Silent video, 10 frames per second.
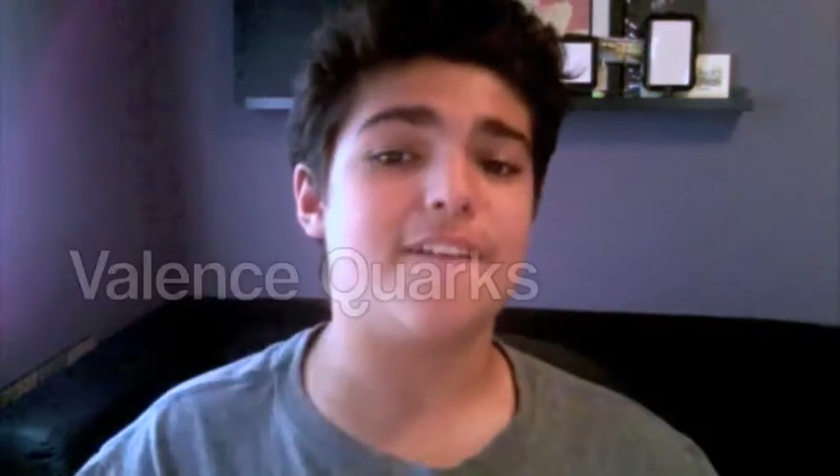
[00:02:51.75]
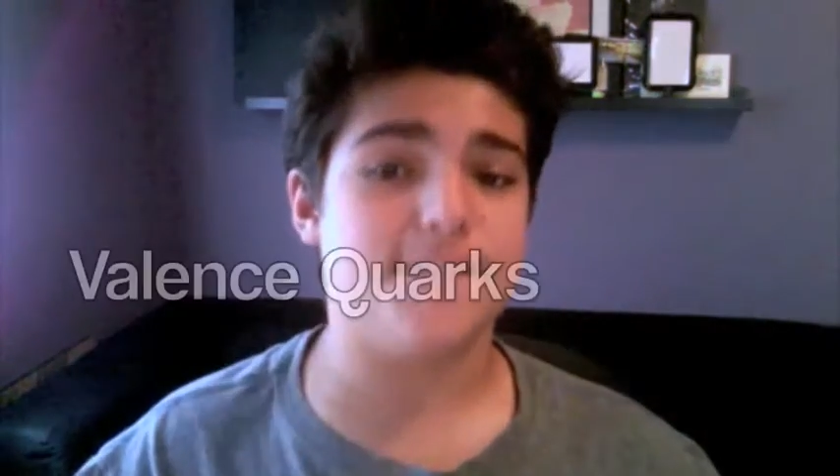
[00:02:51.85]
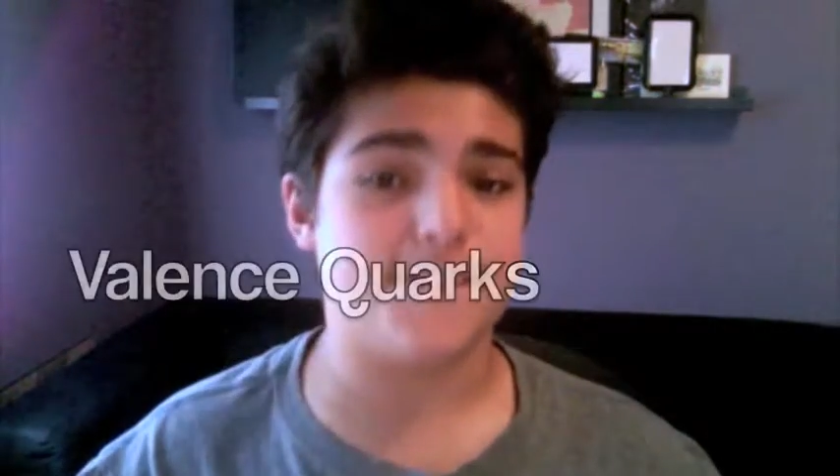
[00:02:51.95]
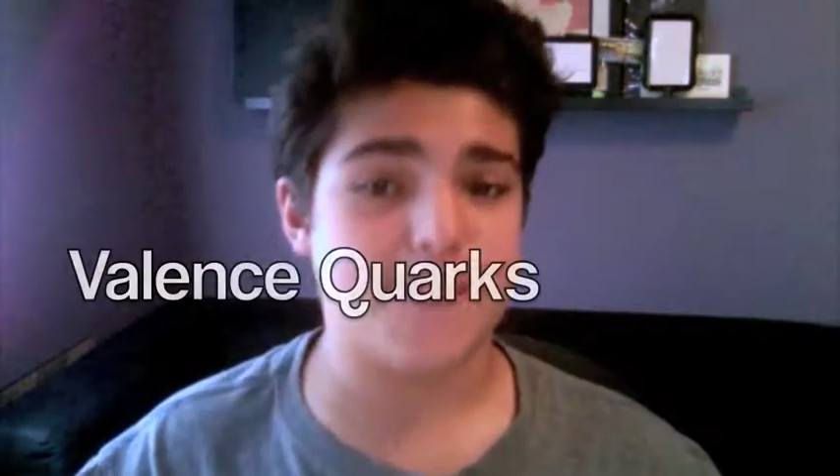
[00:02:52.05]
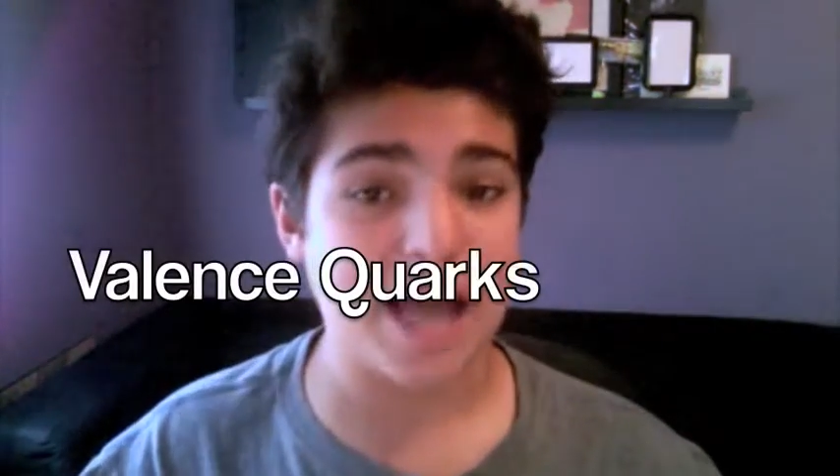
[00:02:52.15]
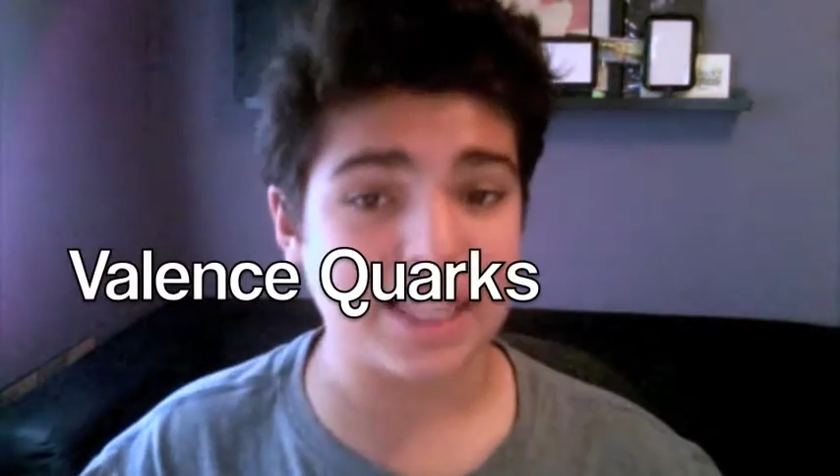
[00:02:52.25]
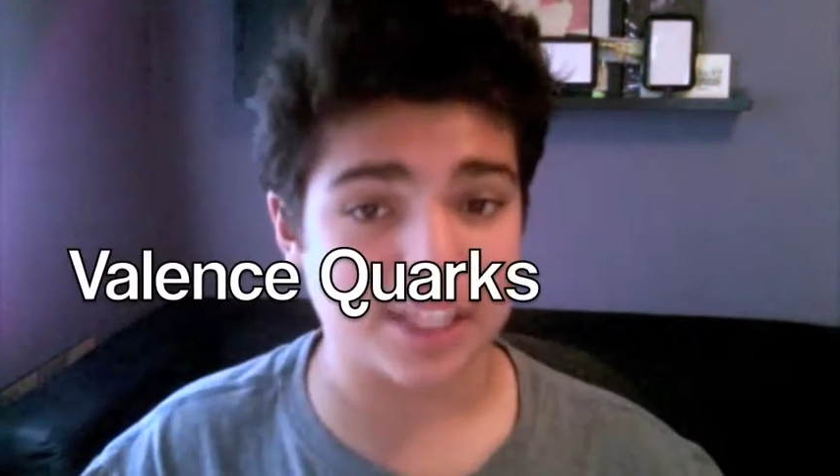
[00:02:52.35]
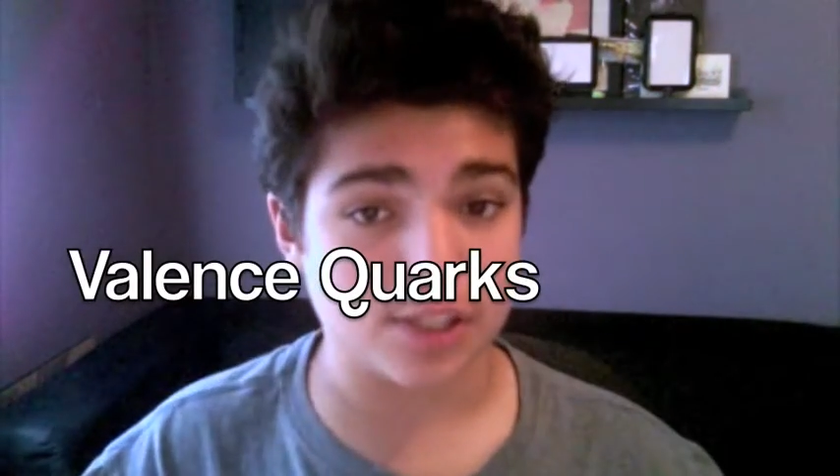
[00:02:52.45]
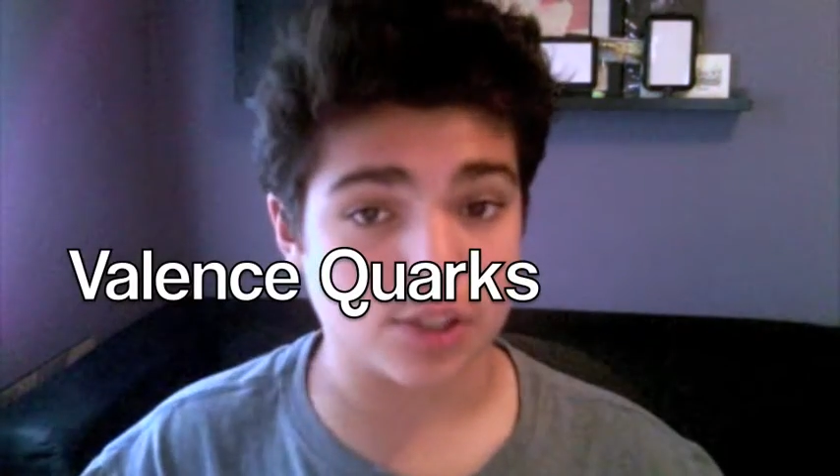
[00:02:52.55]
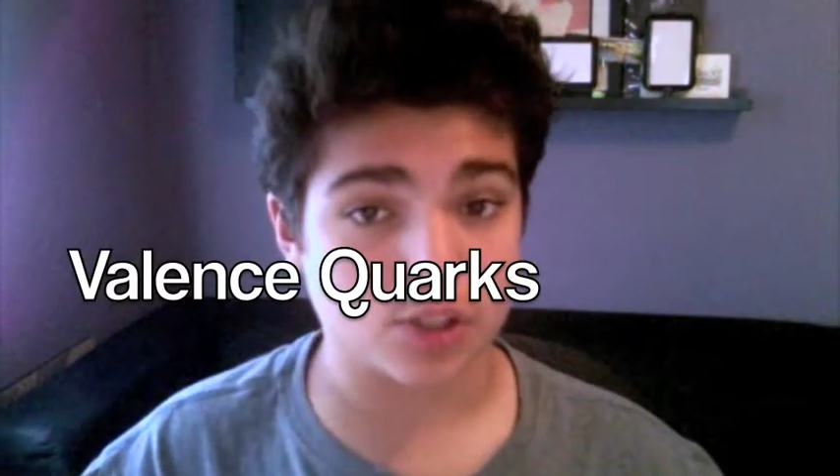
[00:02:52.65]

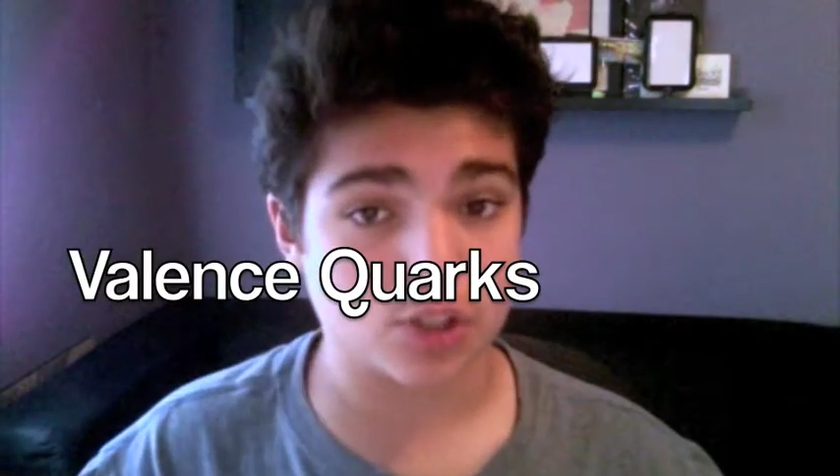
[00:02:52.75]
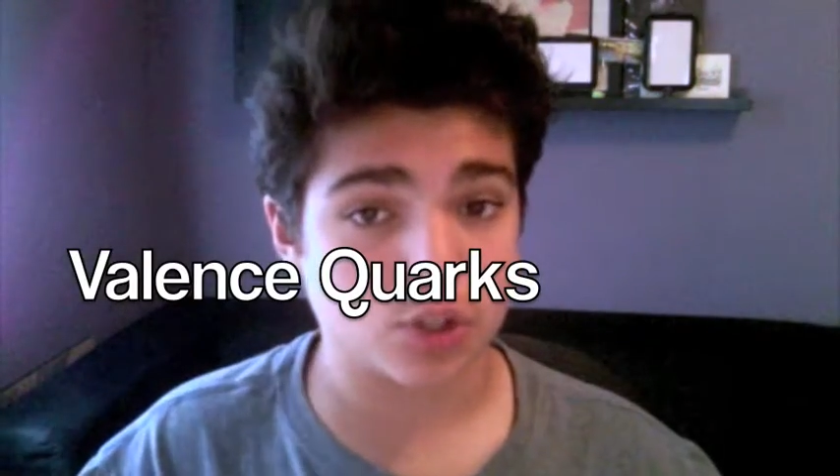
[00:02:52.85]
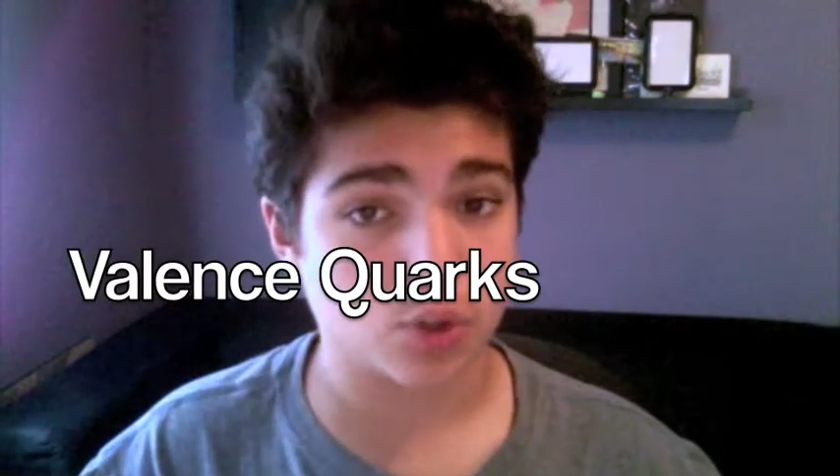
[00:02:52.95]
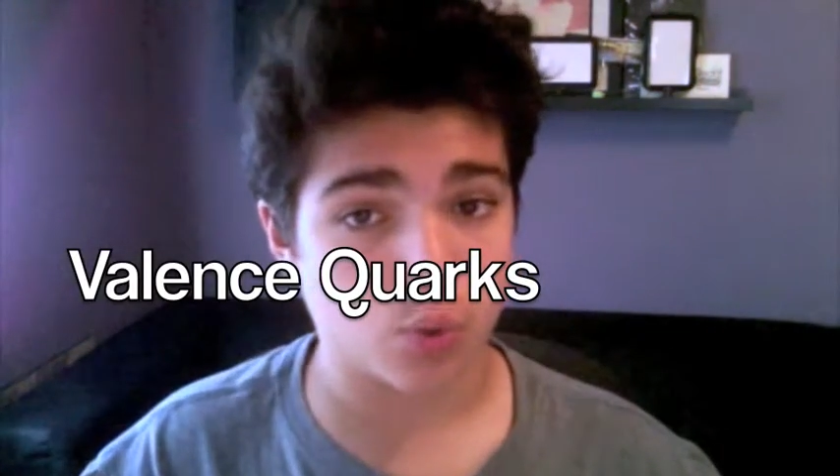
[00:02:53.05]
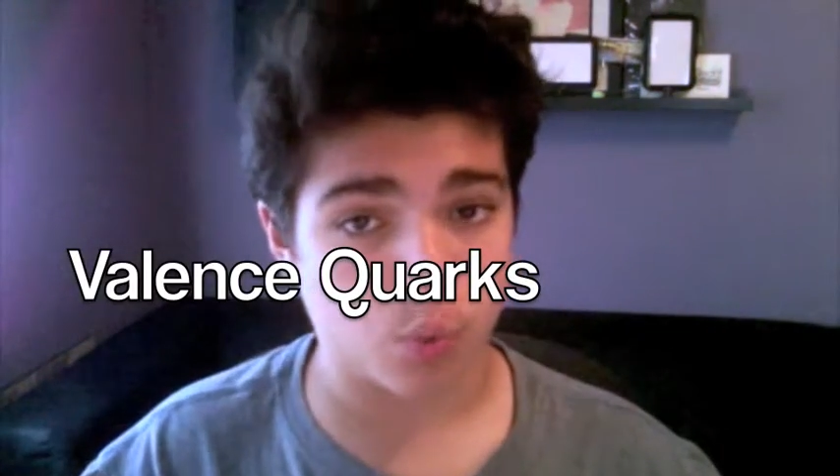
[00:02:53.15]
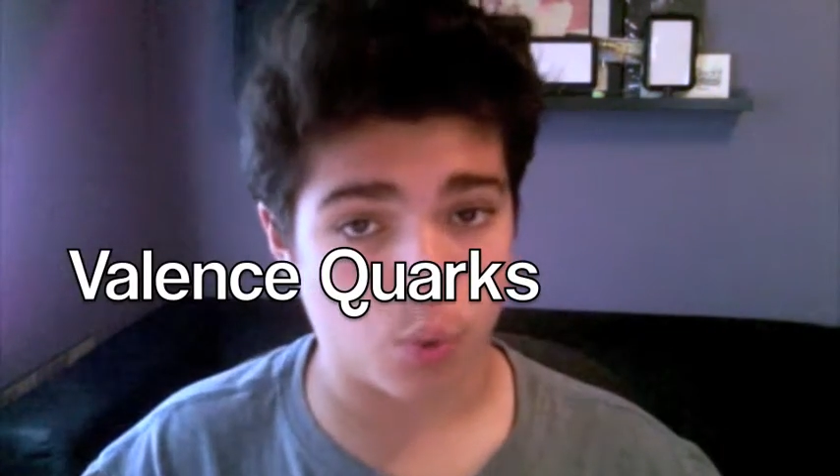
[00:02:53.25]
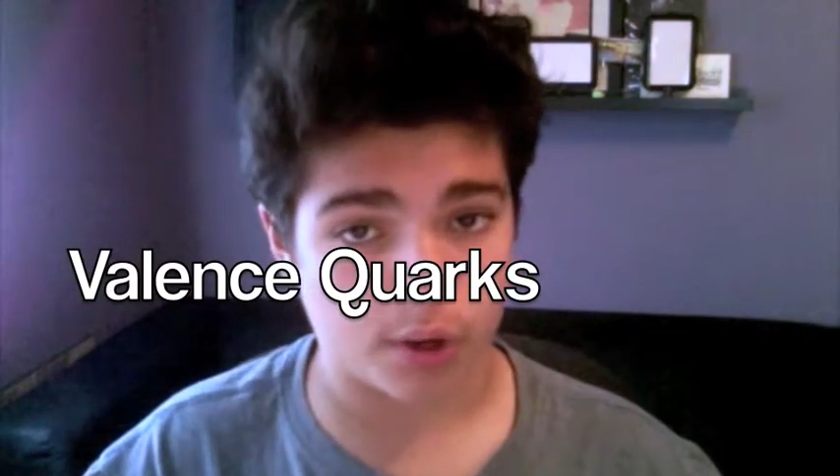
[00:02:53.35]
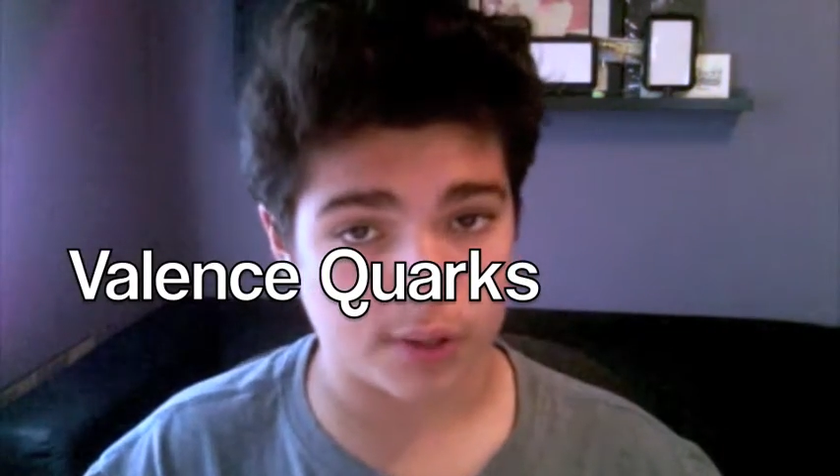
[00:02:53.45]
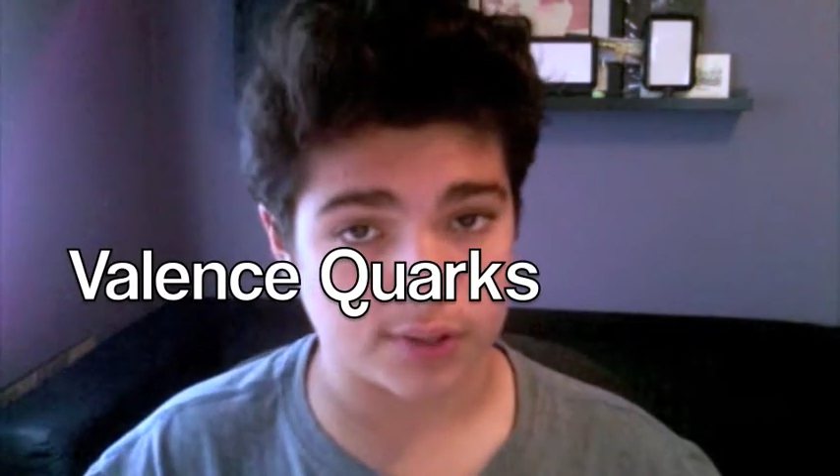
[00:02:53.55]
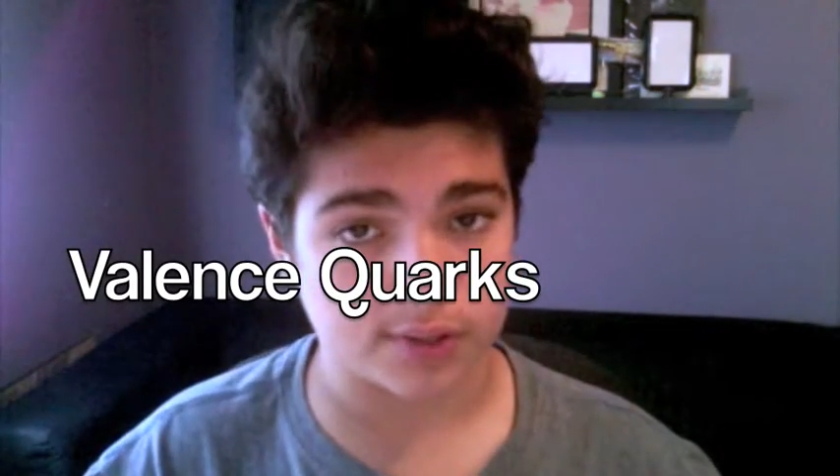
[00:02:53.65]
valence
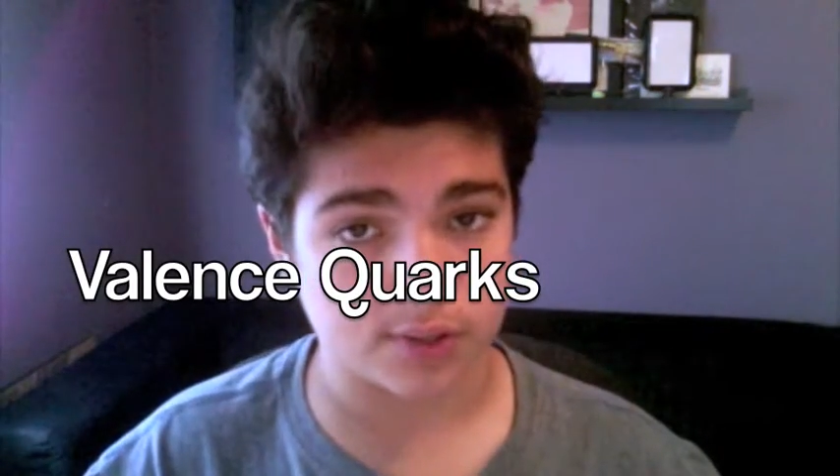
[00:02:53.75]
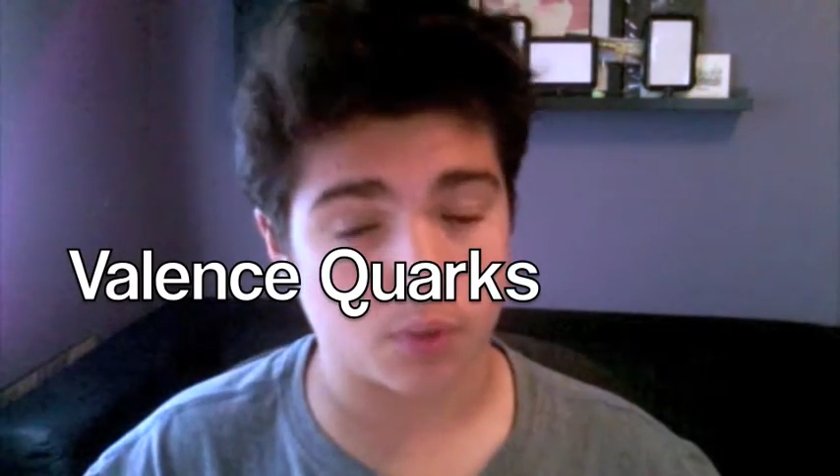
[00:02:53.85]
quarks,